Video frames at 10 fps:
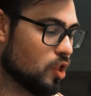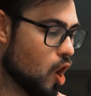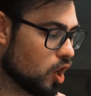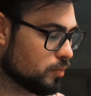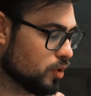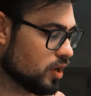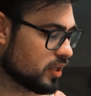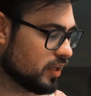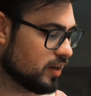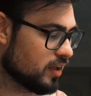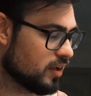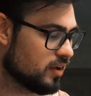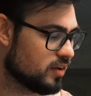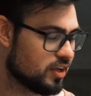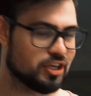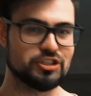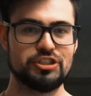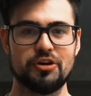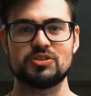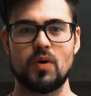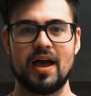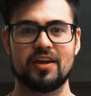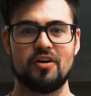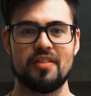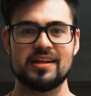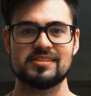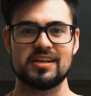logbook and GeoSwag and all that